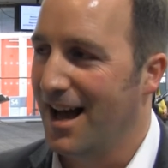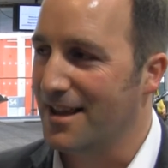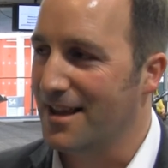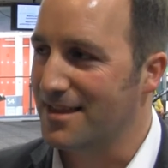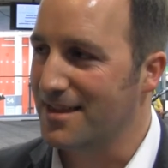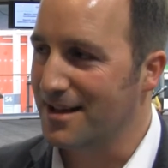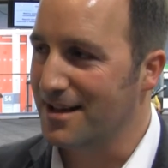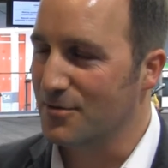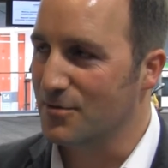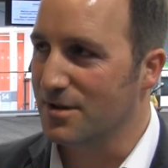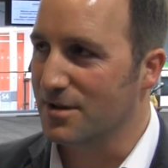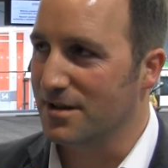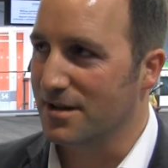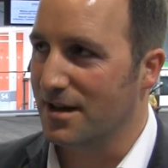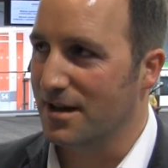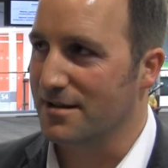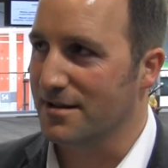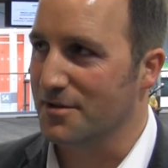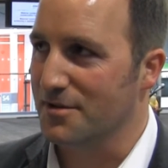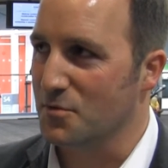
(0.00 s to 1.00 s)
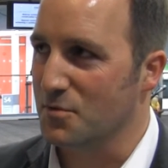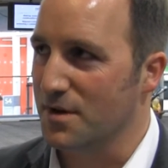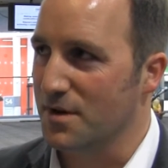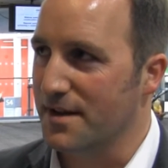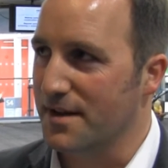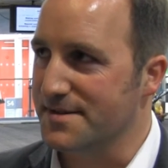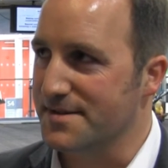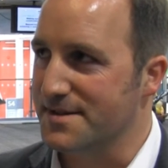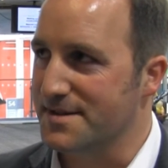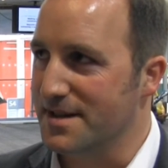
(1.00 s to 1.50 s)
I think what London
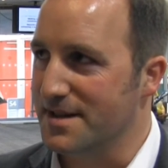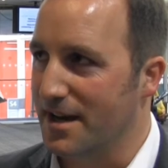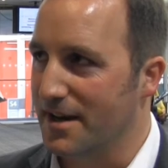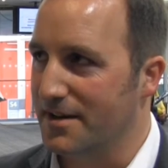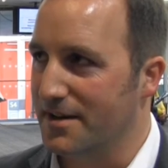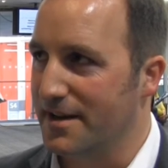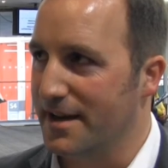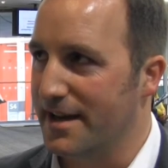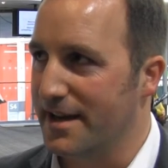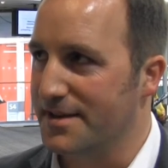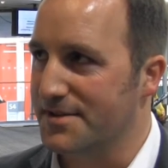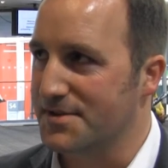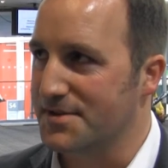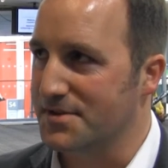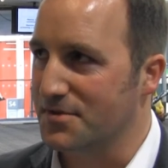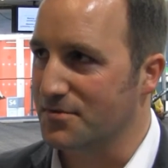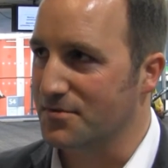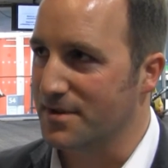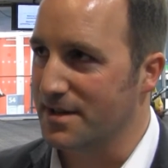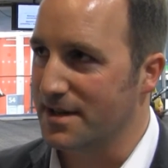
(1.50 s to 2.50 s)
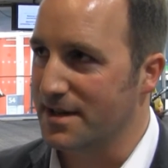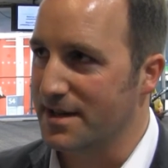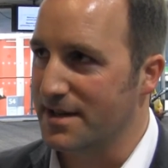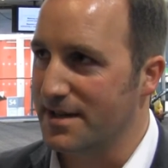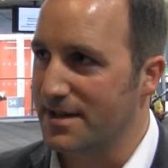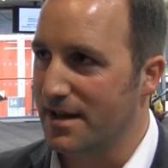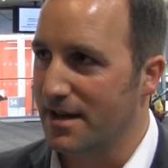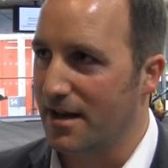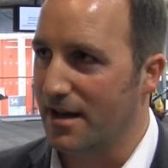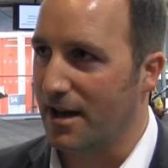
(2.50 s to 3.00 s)
has done is to
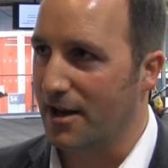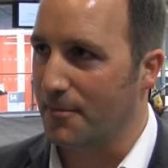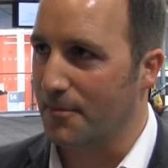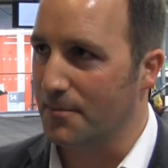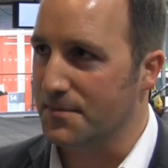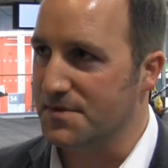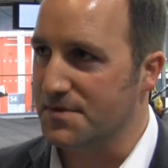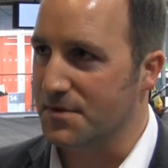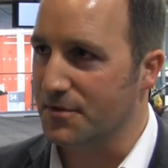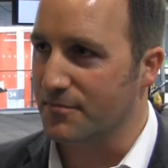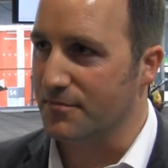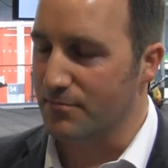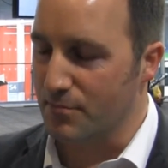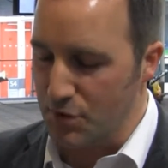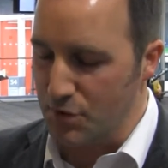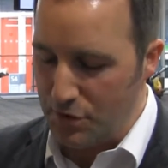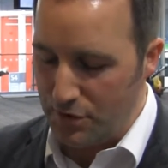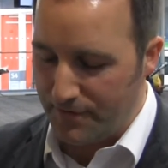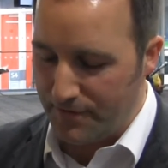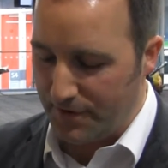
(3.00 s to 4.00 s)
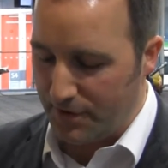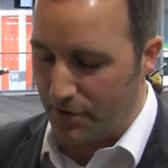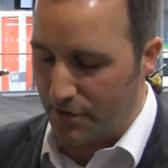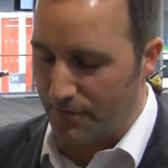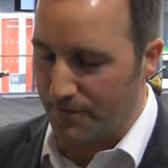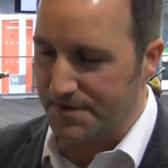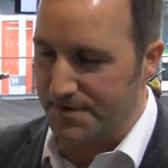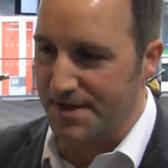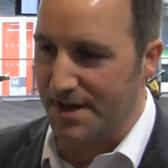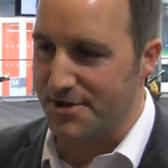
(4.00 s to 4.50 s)
really sort of move the
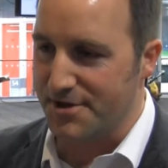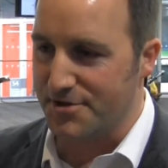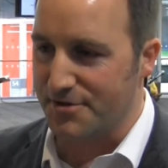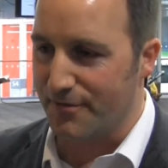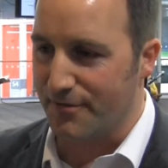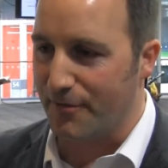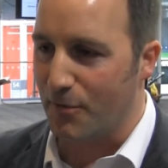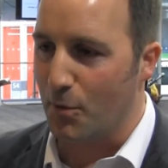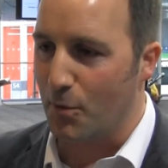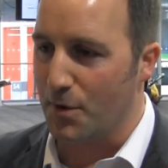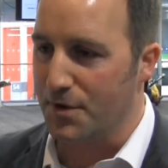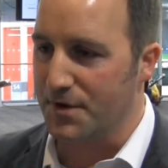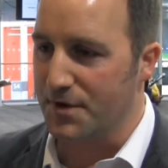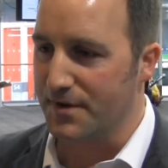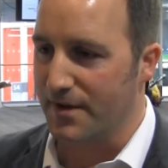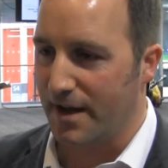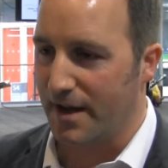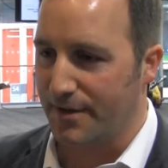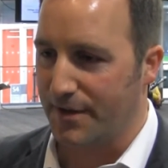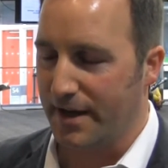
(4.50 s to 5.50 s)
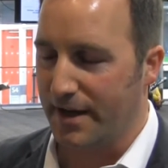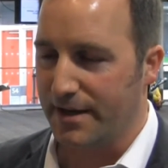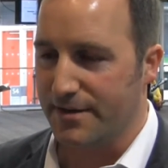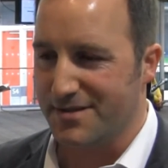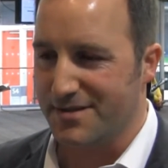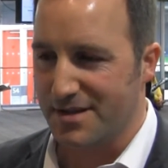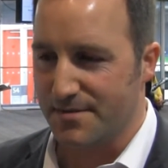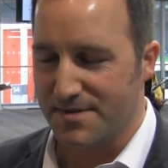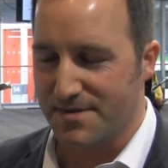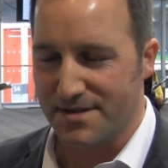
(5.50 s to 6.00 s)
conversation forward. I think
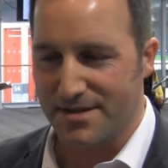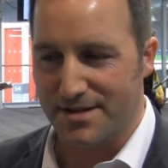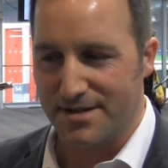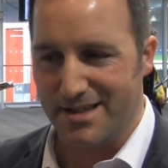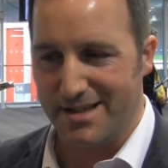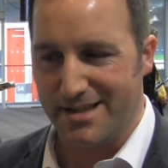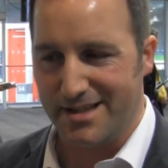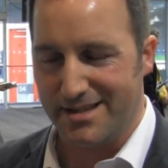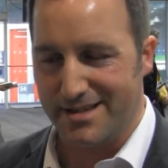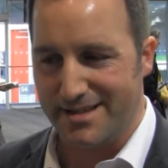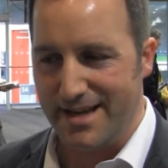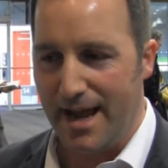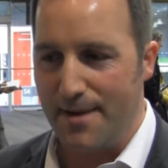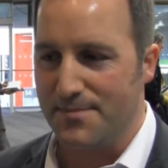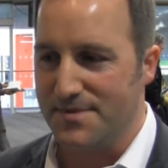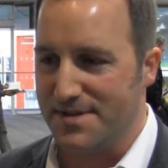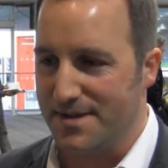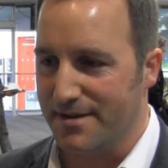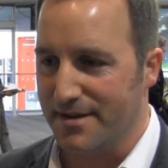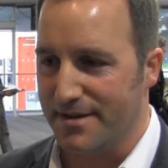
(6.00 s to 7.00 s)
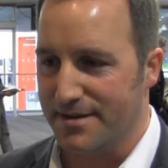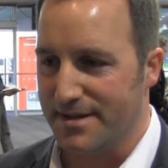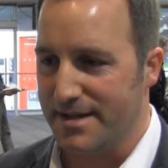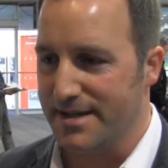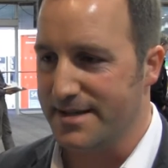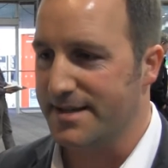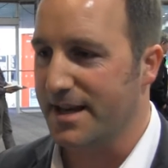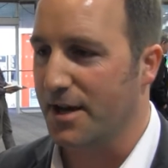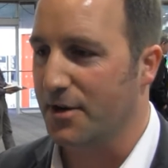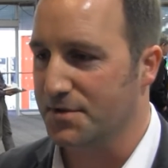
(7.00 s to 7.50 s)
in terms of the depth and the
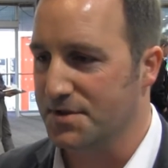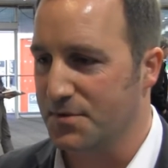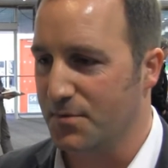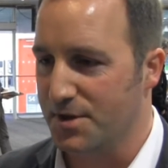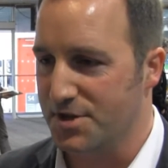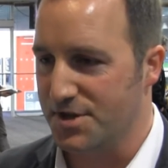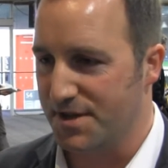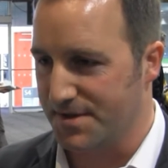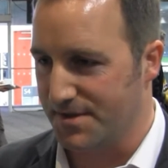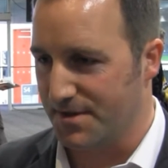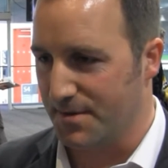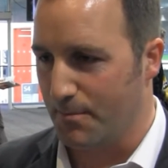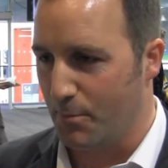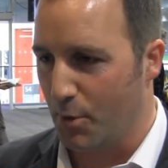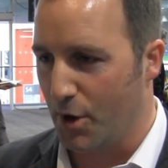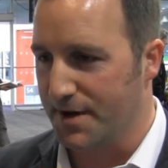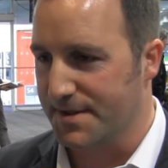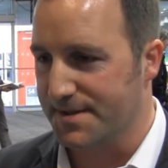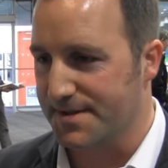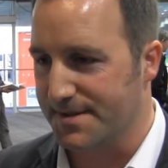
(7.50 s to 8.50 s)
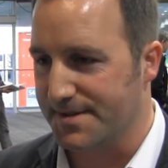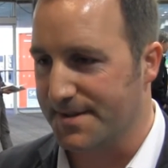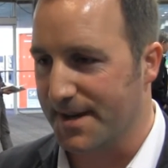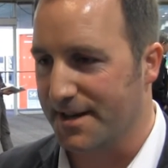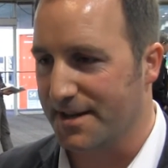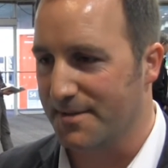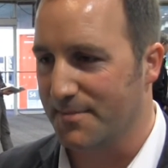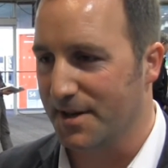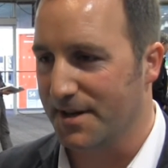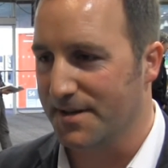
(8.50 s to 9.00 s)
detail to which it's embraced
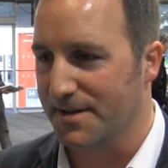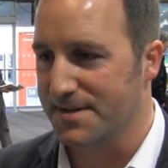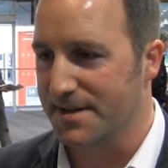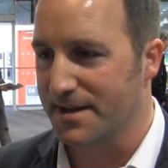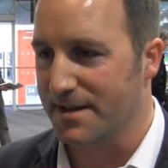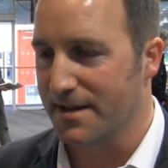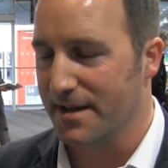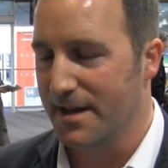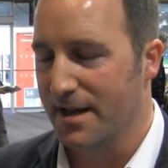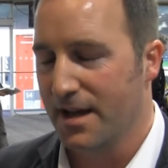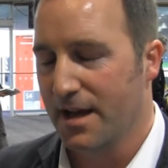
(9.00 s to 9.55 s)
sustainability.